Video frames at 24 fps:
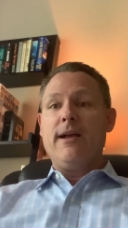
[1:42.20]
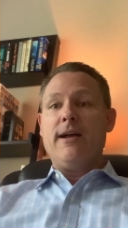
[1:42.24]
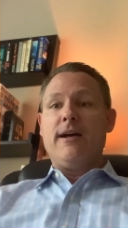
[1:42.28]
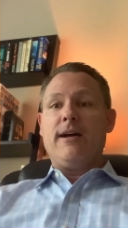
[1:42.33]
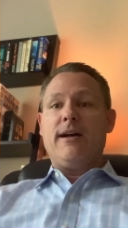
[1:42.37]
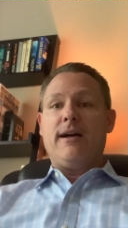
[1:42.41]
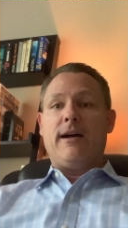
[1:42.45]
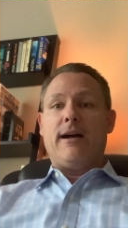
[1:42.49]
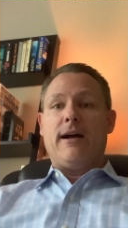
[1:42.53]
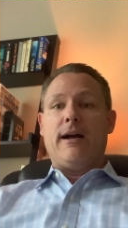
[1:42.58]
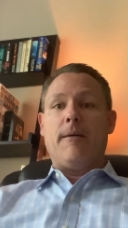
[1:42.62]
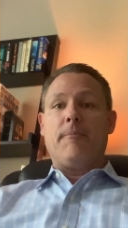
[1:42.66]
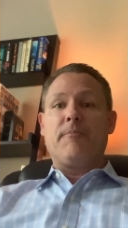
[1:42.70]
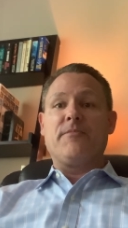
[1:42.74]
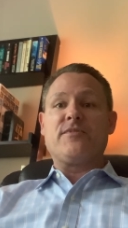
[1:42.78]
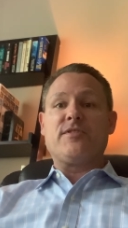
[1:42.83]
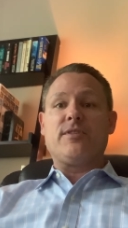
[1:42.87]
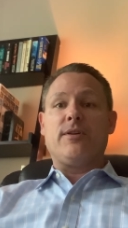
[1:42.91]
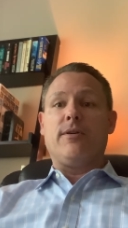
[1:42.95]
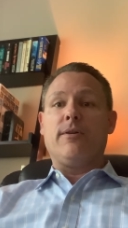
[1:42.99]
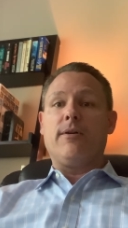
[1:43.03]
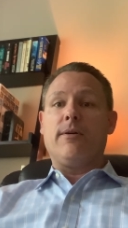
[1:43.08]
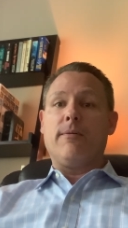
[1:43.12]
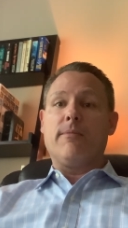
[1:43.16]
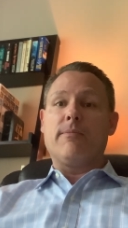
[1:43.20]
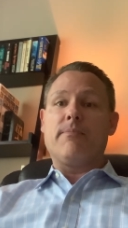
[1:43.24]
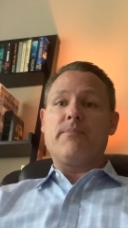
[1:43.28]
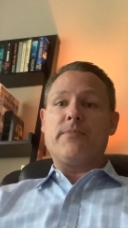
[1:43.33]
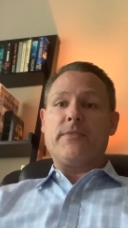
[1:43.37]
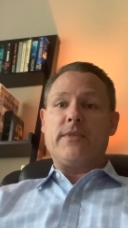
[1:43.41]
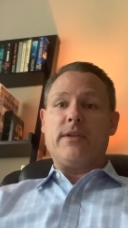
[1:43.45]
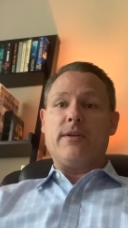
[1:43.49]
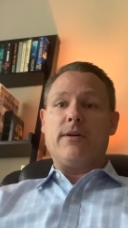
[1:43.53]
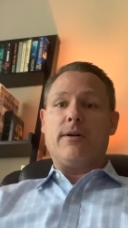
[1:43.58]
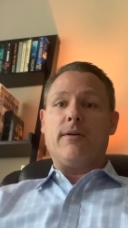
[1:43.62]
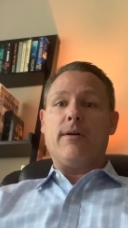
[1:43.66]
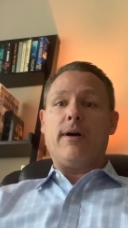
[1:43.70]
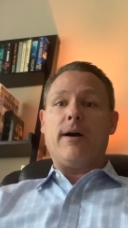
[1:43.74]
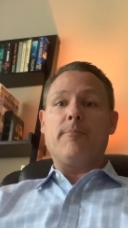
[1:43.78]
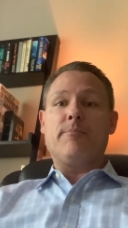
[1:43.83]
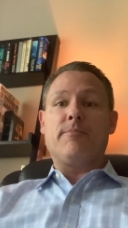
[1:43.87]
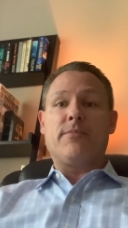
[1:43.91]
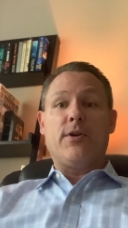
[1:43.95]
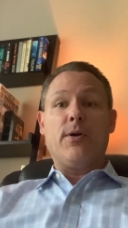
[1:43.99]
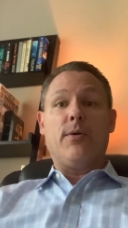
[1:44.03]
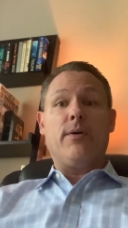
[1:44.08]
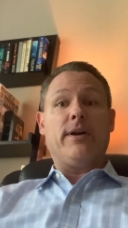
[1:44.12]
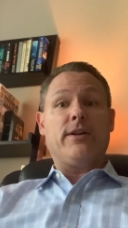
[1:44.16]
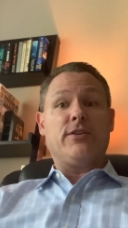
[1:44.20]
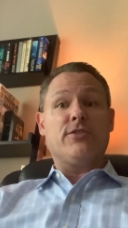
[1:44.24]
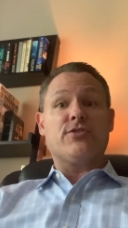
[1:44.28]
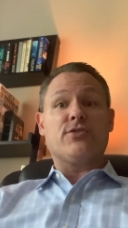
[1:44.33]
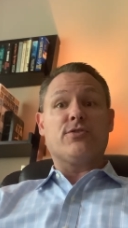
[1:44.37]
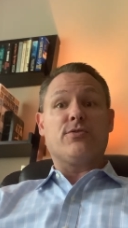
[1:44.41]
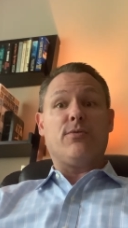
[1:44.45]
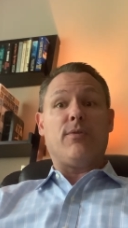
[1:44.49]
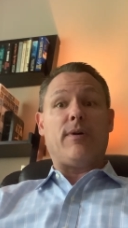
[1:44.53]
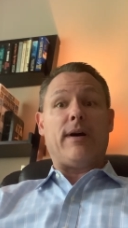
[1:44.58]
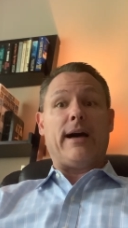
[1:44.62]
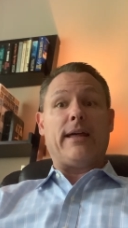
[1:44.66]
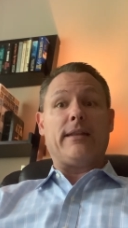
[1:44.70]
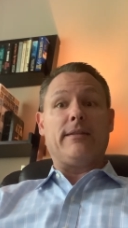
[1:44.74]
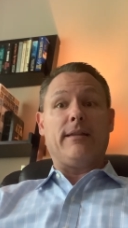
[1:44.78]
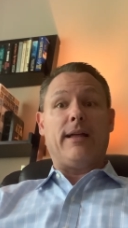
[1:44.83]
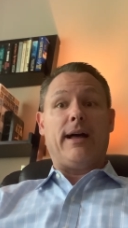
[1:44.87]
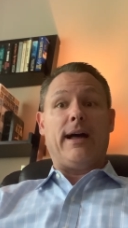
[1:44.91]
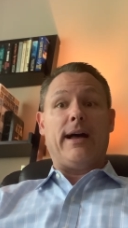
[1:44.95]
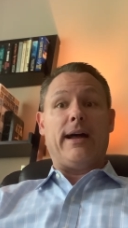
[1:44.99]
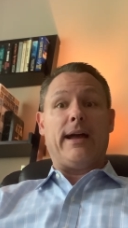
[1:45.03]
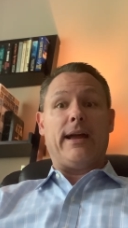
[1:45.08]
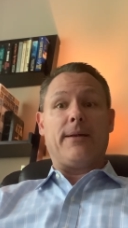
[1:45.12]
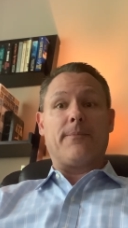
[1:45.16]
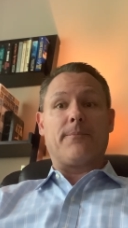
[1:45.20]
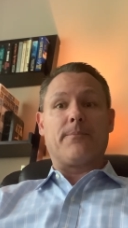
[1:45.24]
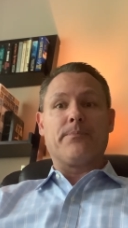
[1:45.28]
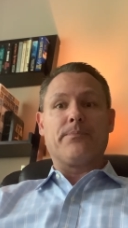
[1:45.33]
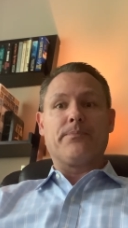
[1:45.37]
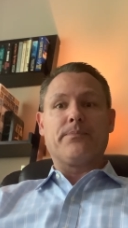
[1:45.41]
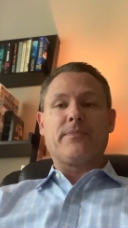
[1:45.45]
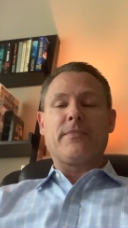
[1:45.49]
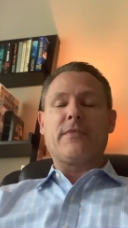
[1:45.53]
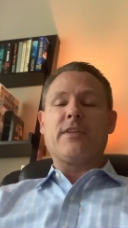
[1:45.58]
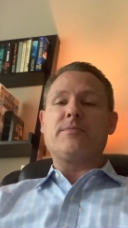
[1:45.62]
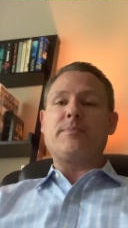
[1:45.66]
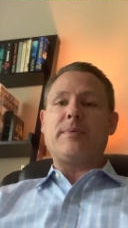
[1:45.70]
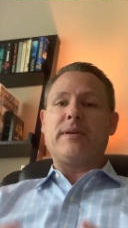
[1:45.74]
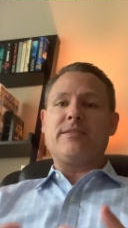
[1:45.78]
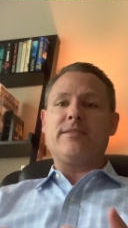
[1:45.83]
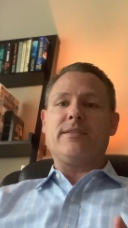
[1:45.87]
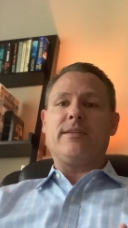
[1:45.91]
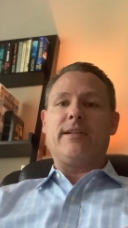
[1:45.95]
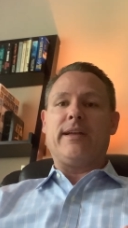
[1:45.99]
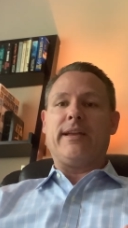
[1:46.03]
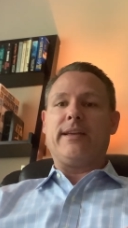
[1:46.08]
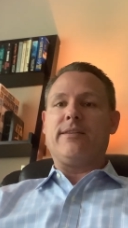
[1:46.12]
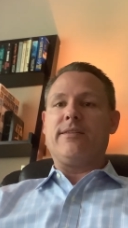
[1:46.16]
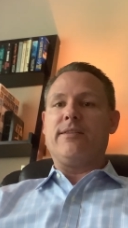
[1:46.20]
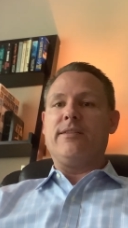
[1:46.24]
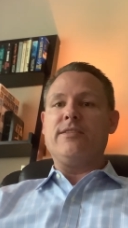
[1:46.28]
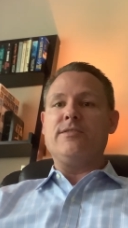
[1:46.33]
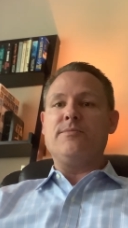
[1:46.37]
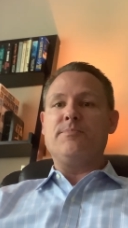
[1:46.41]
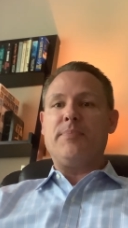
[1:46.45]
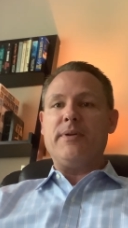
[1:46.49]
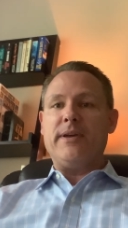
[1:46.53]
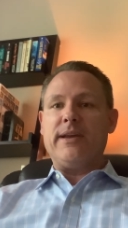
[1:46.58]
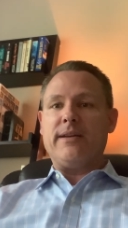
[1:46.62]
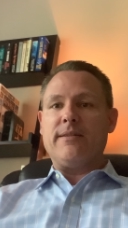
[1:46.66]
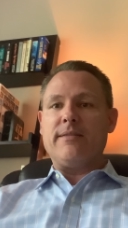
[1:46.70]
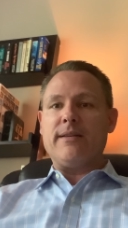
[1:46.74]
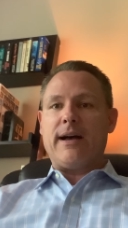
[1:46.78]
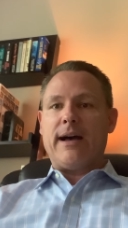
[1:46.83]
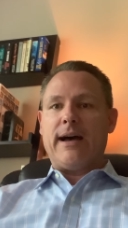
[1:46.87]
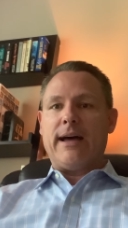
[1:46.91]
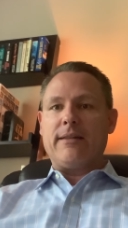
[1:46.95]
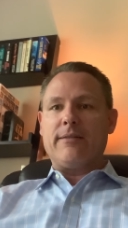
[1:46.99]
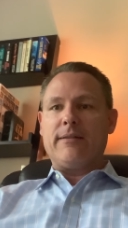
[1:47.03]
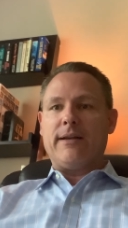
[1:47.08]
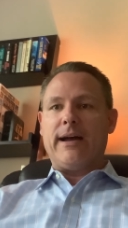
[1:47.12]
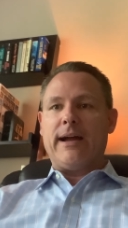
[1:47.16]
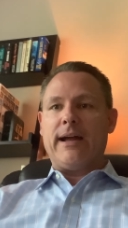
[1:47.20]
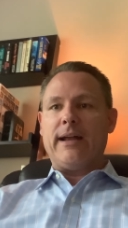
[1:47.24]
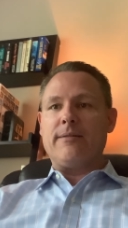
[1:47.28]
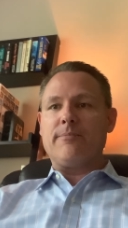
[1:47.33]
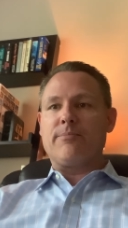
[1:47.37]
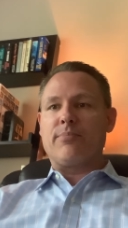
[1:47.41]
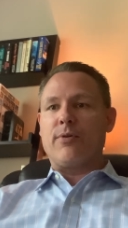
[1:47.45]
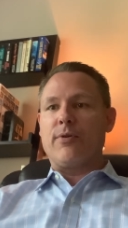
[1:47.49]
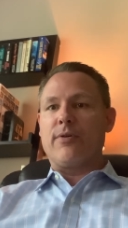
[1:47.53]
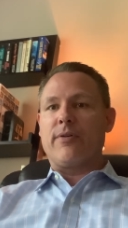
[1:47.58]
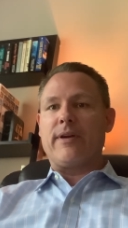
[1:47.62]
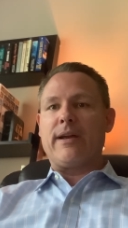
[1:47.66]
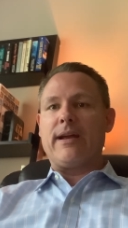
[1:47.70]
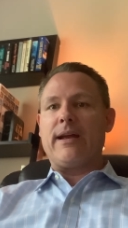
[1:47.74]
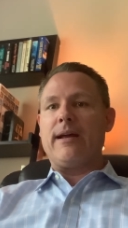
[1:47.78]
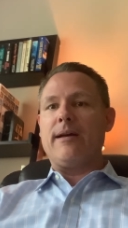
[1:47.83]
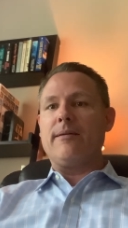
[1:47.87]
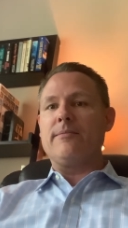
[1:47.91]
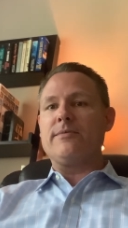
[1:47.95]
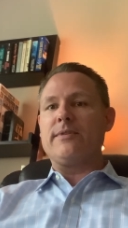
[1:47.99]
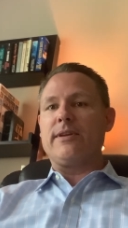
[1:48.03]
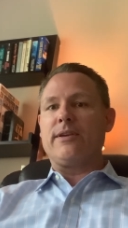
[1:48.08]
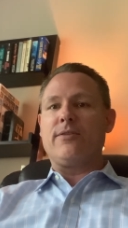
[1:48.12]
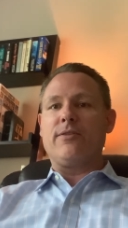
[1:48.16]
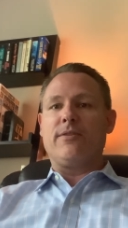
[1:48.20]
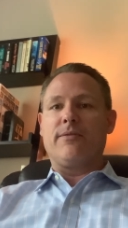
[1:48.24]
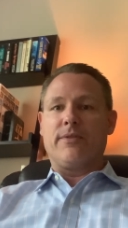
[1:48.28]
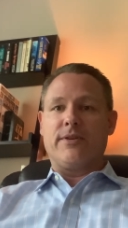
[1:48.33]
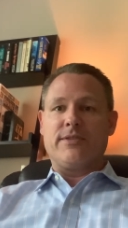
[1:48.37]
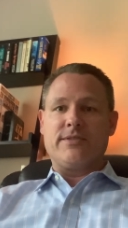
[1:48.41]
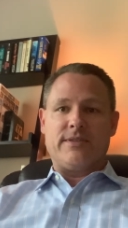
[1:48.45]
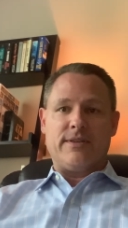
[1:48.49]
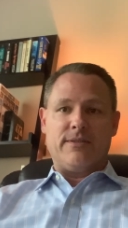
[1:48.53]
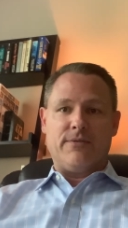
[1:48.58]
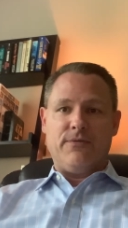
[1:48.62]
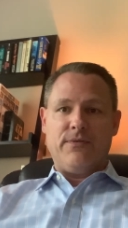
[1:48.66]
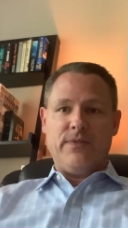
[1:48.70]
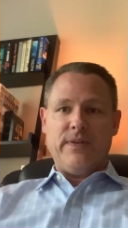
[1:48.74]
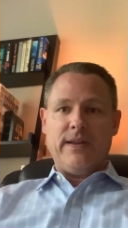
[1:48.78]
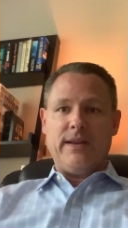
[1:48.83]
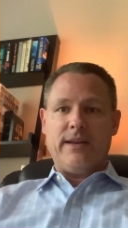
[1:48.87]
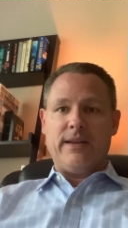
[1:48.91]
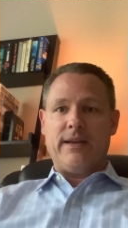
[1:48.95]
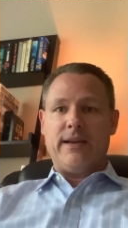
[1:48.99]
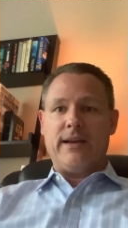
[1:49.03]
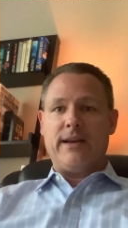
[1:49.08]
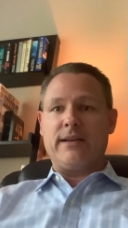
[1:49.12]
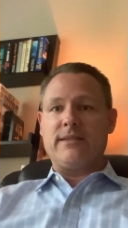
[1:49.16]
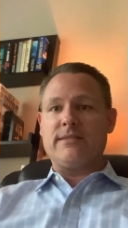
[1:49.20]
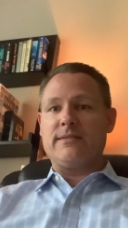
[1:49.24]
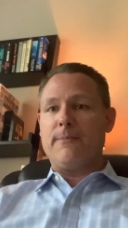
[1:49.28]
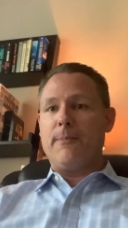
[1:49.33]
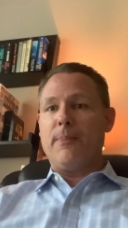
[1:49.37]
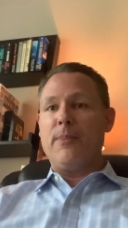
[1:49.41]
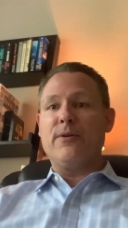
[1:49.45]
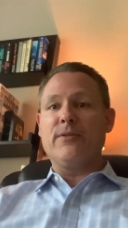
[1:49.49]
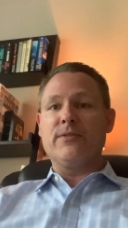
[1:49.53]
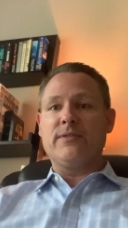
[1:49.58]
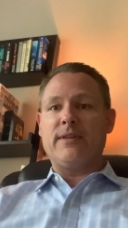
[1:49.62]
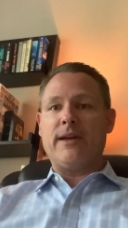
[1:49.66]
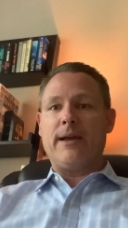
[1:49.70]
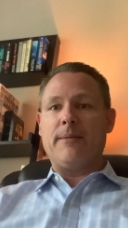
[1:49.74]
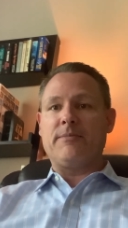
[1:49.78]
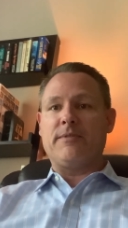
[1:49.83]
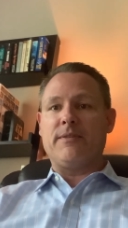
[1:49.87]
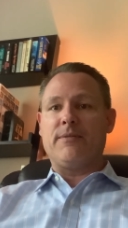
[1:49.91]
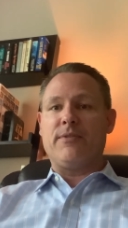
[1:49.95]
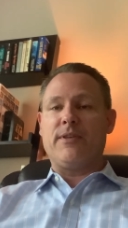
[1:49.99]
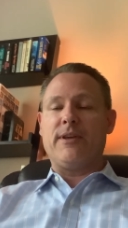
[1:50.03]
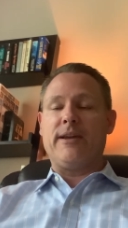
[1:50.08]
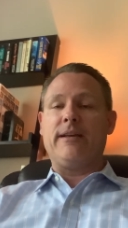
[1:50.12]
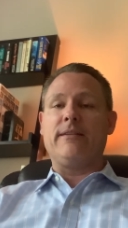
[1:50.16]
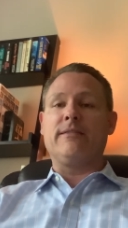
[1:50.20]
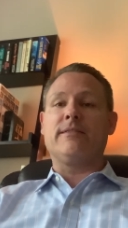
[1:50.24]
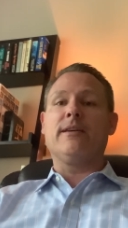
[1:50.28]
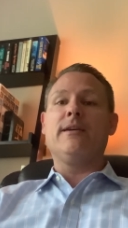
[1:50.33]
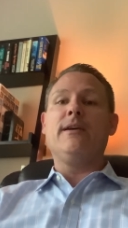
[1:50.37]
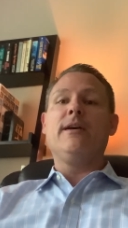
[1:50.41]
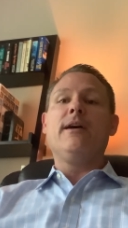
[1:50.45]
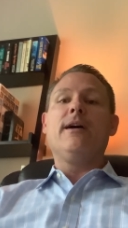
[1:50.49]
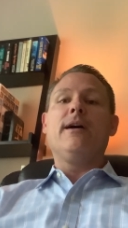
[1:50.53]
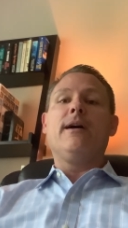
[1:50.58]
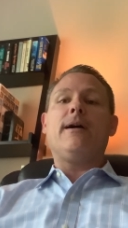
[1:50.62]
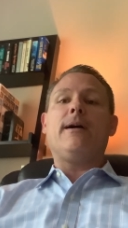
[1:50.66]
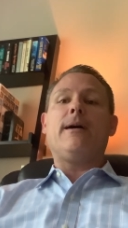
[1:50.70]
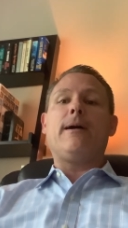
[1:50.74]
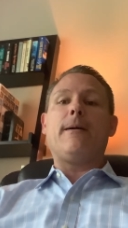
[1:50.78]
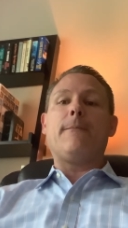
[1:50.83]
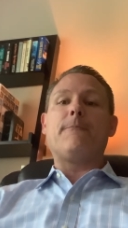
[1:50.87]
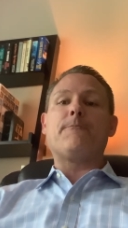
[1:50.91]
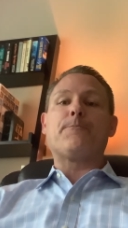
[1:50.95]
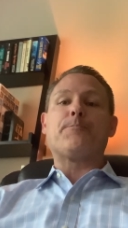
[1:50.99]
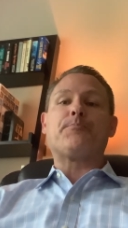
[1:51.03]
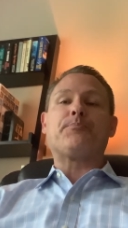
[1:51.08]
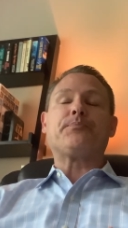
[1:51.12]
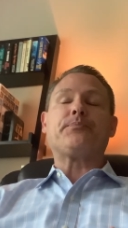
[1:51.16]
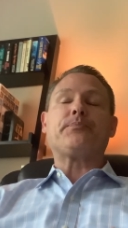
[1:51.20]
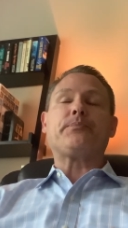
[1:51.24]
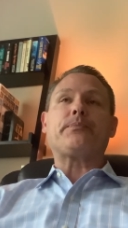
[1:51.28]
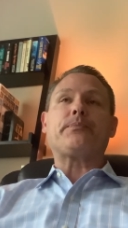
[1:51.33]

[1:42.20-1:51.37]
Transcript: Um, so, you know, going to school online, especially like in these big online programs like University of Phoenix and those types of things, um,